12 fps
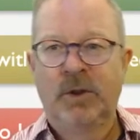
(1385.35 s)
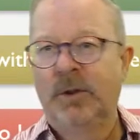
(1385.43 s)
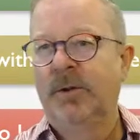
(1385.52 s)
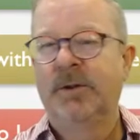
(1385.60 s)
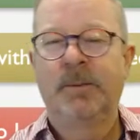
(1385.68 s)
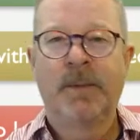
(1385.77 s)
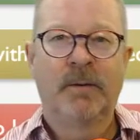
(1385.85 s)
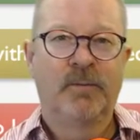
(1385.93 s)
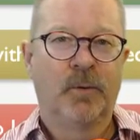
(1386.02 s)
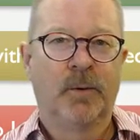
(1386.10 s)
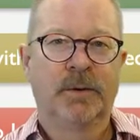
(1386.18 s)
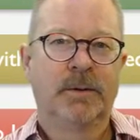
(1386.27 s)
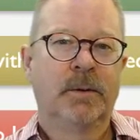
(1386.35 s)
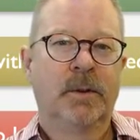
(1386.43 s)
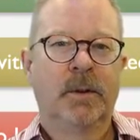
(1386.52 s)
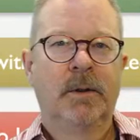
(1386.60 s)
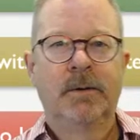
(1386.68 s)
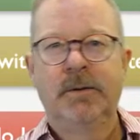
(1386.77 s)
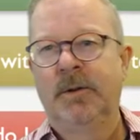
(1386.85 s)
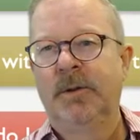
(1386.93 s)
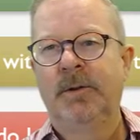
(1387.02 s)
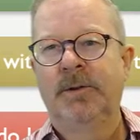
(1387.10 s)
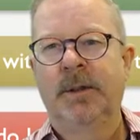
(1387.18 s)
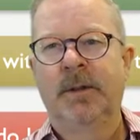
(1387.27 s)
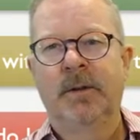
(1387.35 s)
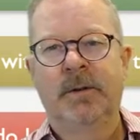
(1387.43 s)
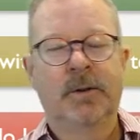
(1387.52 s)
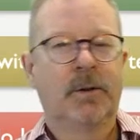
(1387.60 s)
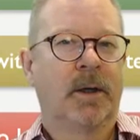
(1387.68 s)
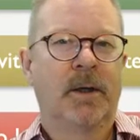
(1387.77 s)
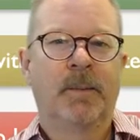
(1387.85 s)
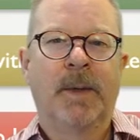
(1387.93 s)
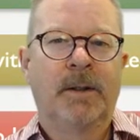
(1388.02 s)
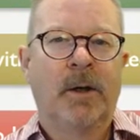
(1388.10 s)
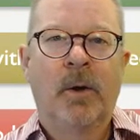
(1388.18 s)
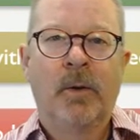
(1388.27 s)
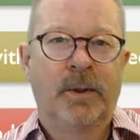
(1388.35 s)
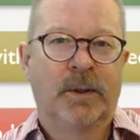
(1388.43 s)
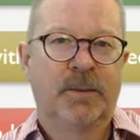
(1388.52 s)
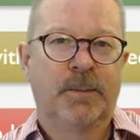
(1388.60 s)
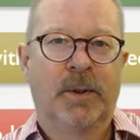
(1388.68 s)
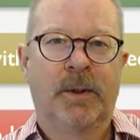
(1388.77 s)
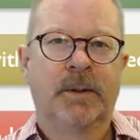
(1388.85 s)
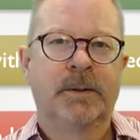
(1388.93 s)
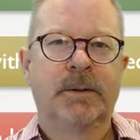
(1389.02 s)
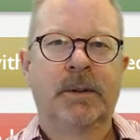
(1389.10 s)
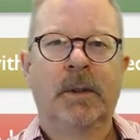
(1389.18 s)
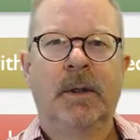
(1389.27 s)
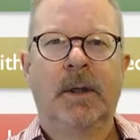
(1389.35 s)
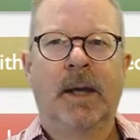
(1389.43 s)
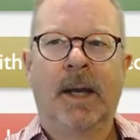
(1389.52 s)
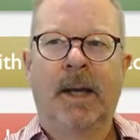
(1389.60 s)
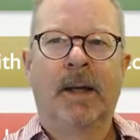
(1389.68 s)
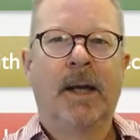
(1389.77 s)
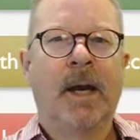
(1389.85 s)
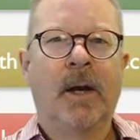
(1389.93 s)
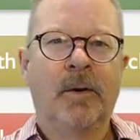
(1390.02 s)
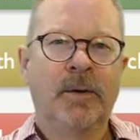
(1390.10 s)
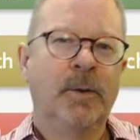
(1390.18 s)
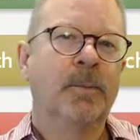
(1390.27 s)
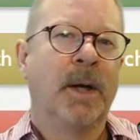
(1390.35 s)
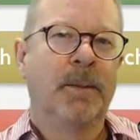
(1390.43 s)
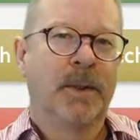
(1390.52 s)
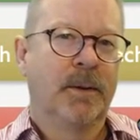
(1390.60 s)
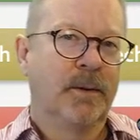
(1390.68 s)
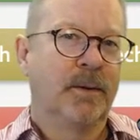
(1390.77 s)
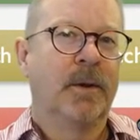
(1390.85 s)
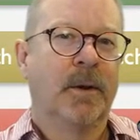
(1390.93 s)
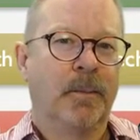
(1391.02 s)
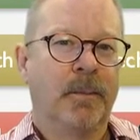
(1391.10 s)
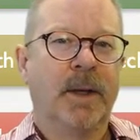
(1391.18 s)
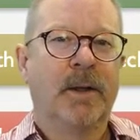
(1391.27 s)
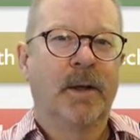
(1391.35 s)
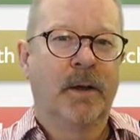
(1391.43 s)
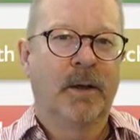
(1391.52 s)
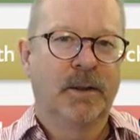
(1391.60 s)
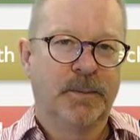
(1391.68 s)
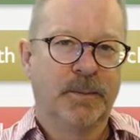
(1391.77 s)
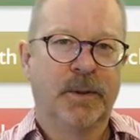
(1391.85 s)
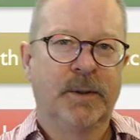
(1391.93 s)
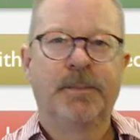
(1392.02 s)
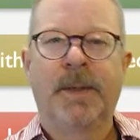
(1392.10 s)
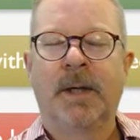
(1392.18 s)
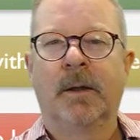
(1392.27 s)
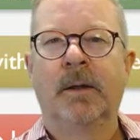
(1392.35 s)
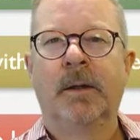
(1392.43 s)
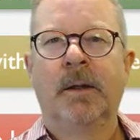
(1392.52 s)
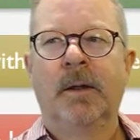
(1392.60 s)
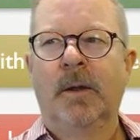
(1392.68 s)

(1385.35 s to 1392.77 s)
You're using metaphors. You're talking about their own experience and how you might be able to make their experience better.